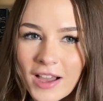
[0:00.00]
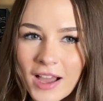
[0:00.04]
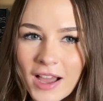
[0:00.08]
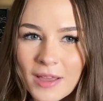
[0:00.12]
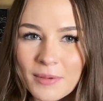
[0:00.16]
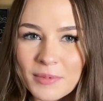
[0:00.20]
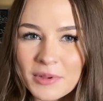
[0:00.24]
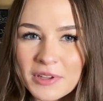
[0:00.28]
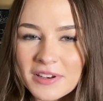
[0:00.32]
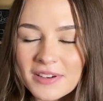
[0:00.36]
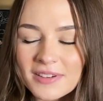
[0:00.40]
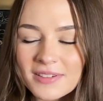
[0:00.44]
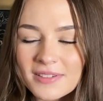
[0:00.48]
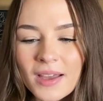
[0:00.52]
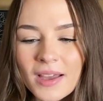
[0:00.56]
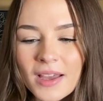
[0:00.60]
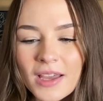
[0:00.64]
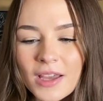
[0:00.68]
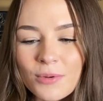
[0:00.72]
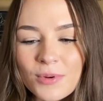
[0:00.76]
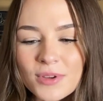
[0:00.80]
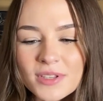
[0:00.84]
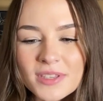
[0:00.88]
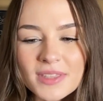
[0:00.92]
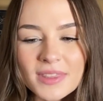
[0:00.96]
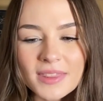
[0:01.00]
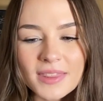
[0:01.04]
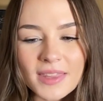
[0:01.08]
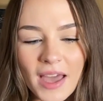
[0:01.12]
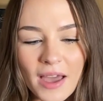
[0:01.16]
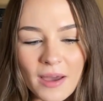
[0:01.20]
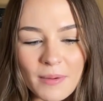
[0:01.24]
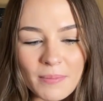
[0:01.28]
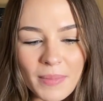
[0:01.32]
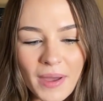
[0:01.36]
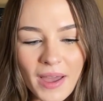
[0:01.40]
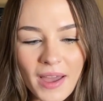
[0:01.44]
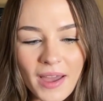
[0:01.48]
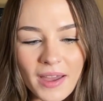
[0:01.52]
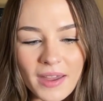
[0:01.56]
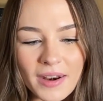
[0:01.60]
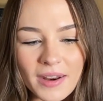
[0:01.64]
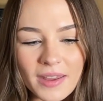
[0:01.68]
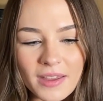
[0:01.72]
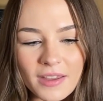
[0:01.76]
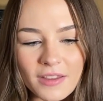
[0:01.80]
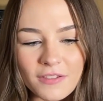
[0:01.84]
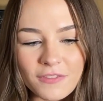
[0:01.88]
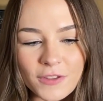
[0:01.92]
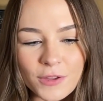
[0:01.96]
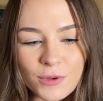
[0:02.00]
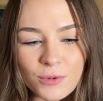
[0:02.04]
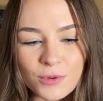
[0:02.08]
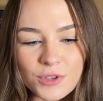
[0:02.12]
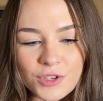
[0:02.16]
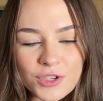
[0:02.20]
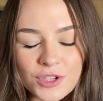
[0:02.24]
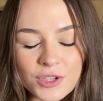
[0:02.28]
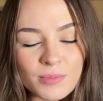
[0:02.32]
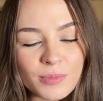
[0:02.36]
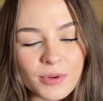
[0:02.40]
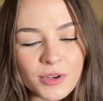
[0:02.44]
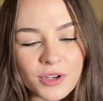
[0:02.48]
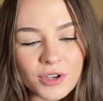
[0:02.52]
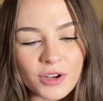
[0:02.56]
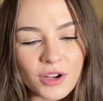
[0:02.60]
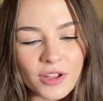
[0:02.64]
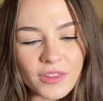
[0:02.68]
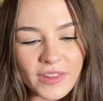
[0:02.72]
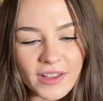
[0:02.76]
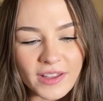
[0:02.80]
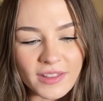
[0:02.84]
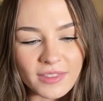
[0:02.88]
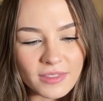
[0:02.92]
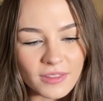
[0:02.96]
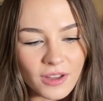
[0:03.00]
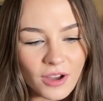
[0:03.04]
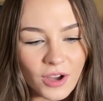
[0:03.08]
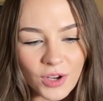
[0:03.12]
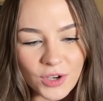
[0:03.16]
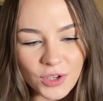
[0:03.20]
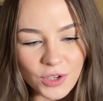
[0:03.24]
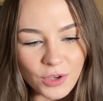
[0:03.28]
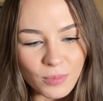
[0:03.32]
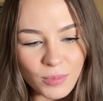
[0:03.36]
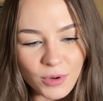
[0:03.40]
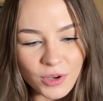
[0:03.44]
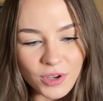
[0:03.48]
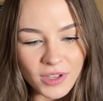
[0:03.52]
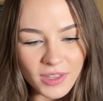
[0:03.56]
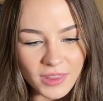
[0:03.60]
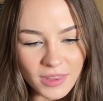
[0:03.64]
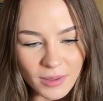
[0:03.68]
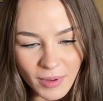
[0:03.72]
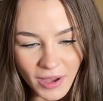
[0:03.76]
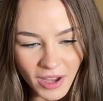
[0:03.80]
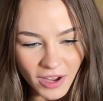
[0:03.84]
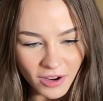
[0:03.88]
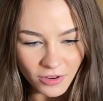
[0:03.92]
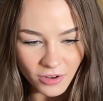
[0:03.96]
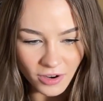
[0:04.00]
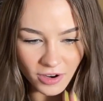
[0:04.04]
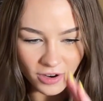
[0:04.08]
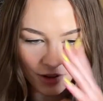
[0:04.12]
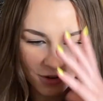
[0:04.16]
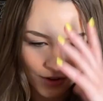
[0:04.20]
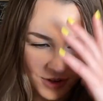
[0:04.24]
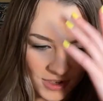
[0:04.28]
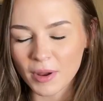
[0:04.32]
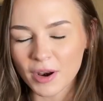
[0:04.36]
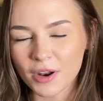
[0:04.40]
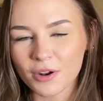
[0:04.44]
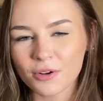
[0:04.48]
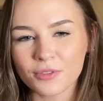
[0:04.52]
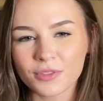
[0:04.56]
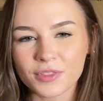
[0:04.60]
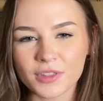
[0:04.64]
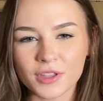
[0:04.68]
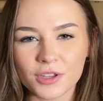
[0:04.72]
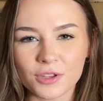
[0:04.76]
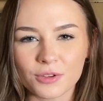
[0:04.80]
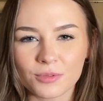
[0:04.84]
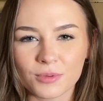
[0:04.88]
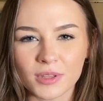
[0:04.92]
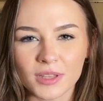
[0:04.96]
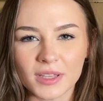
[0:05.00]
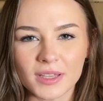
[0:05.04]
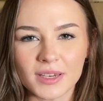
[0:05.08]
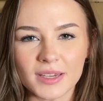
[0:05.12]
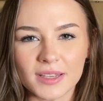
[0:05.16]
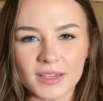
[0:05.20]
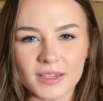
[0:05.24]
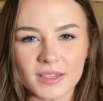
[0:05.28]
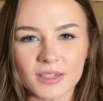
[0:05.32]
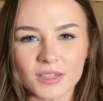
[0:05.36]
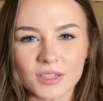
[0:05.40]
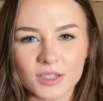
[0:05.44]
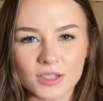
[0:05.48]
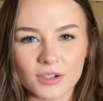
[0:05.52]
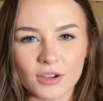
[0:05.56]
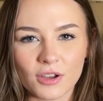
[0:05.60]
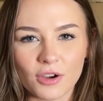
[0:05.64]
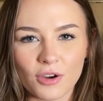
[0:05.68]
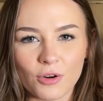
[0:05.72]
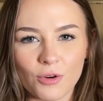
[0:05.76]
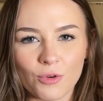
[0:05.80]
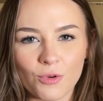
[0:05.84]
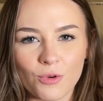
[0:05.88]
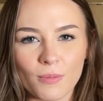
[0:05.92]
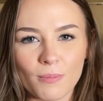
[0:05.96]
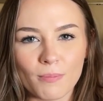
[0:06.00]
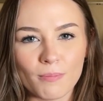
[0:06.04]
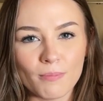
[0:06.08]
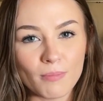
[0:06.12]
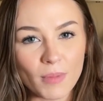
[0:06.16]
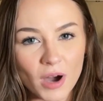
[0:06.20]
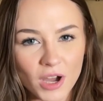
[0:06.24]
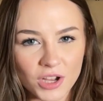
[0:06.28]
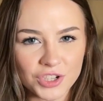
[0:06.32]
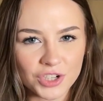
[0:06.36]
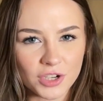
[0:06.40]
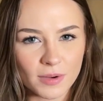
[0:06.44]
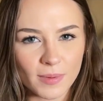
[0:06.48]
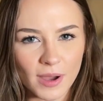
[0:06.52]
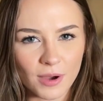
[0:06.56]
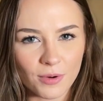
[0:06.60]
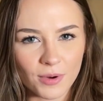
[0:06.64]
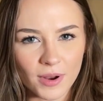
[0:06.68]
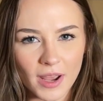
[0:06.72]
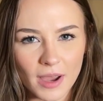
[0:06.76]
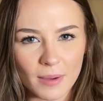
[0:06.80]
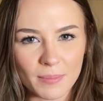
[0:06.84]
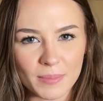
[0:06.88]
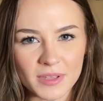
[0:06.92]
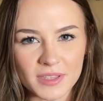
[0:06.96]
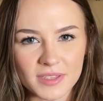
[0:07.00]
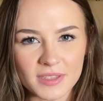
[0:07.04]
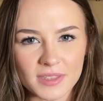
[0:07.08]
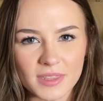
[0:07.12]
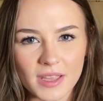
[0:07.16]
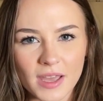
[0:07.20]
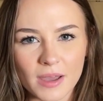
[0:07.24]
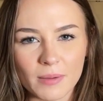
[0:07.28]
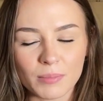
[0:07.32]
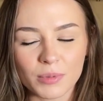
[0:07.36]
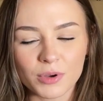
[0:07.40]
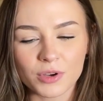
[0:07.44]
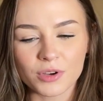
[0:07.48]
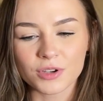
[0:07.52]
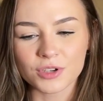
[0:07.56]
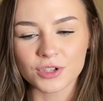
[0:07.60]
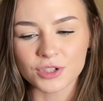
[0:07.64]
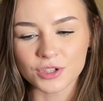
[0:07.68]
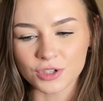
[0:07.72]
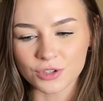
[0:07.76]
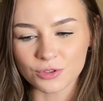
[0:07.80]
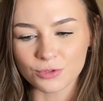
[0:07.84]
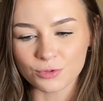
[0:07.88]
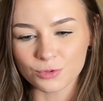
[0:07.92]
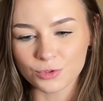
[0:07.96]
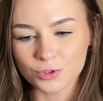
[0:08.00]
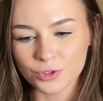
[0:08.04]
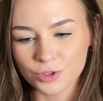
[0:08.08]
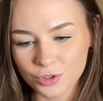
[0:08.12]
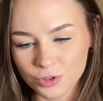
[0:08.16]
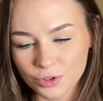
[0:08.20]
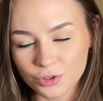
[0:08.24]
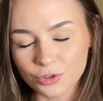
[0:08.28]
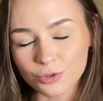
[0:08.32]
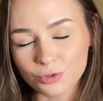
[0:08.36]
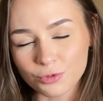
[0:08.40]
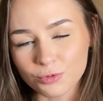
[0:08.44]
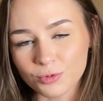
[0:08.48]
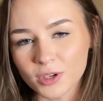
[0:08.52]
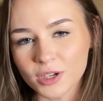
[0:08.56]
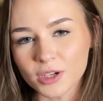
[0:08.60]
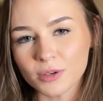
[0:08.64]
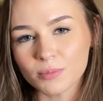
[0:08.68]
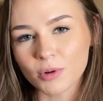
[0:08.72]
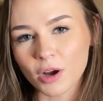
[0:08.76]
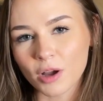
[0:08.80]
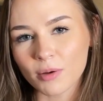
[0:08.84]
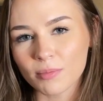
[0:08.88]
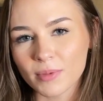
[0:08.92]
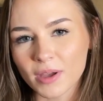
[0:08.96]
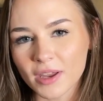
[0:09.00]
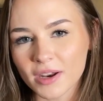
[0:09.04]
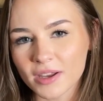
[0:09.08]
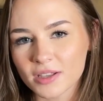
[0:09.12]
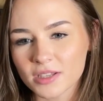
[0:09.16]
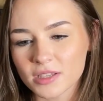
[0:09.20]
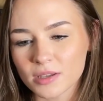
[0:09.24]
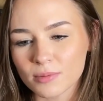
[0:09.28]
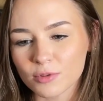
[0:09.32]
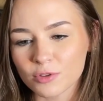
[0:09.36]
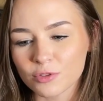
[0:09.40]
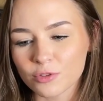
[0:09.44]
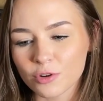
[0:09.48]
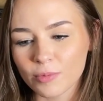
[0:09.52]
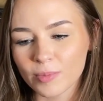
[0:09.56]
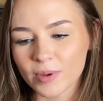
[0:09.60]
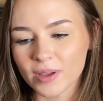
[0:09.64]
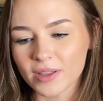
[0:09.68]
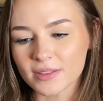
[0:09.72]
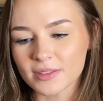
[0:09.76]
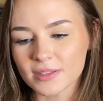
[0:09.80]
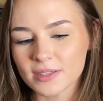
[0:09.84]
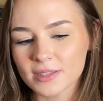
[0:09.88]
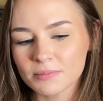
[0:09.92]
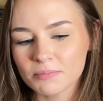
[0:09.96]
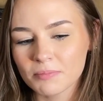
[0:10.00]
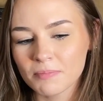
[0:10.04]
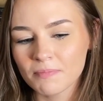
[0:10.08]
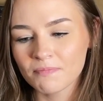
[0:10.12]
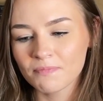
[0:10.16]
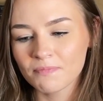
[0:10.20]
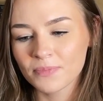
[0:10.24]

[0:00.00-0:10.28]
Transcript: I mean, it wasn't that bad if you would just put it on like the audiobook in the background, but I don't think you really needed to know much about what happens in that book to read Problematic Summer Romance.